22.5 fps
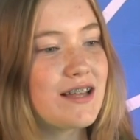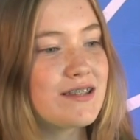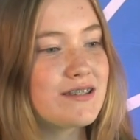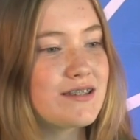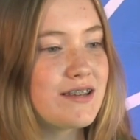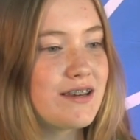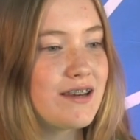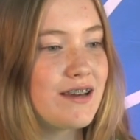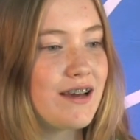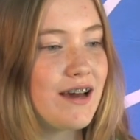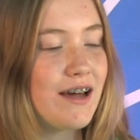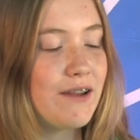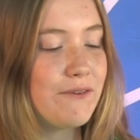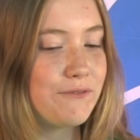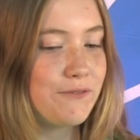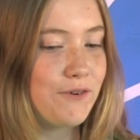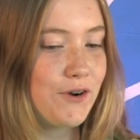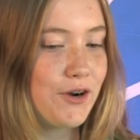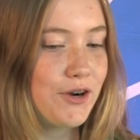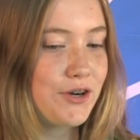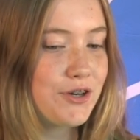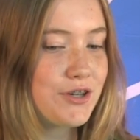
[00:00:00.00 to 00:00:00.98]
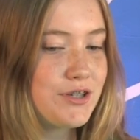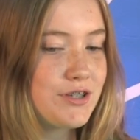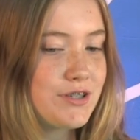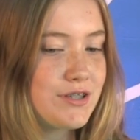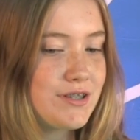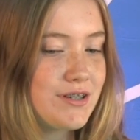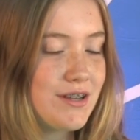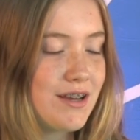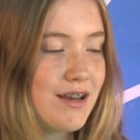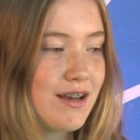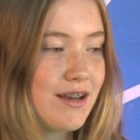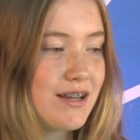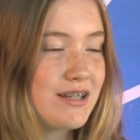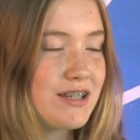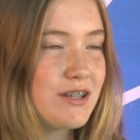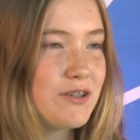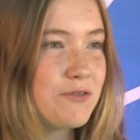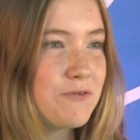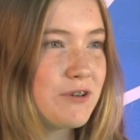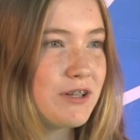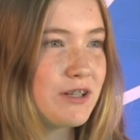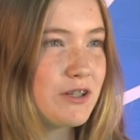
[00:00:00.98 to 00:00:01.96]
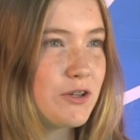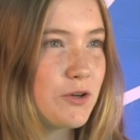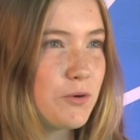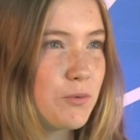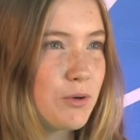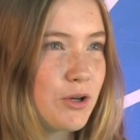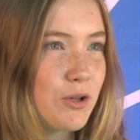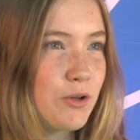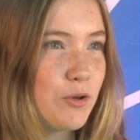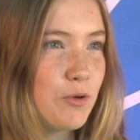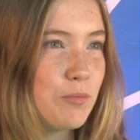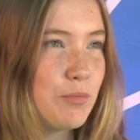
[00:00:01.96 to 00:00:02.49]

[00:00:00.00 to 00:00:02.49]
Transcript: it at first. I didn't really know what a global